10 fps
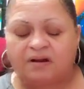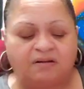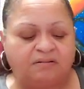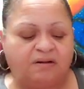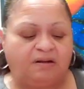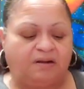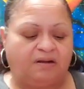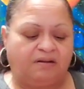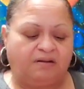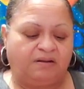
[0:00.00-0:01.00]
okay
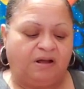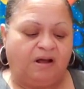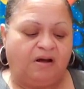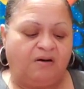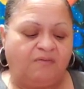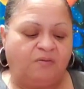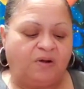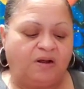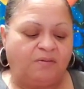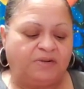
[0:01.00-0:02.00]

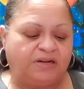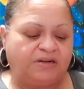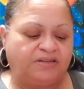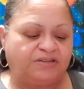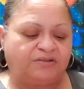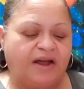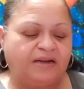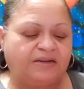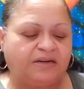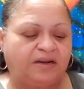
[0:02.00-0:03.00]
overwhelmed and
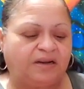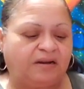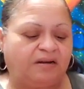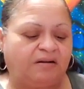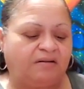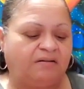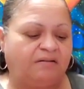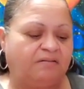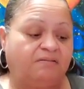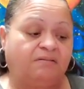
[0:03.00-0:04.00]
distracted here
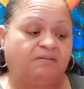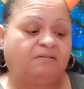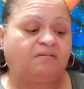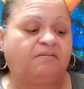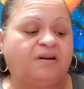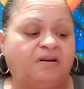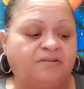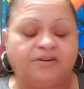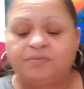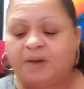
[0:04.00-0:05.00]
I don't
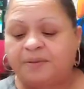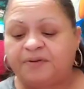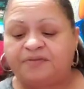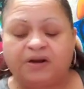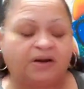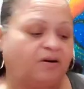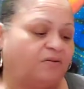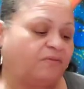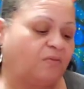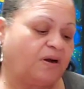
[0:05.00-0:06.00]
know. You might be feeling
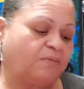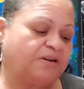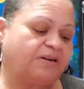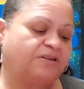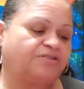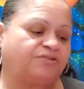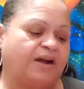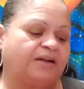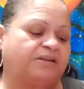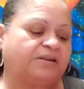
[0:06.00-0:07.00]
overwhelmed and
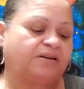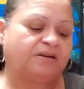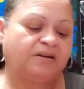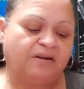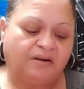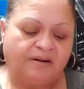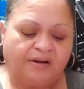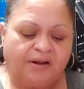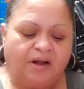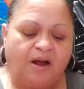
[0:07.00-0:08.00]
distracted.
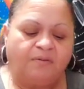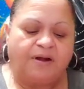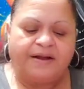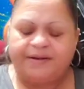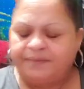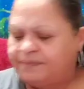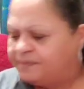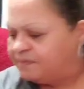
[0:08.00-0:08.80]
Alright?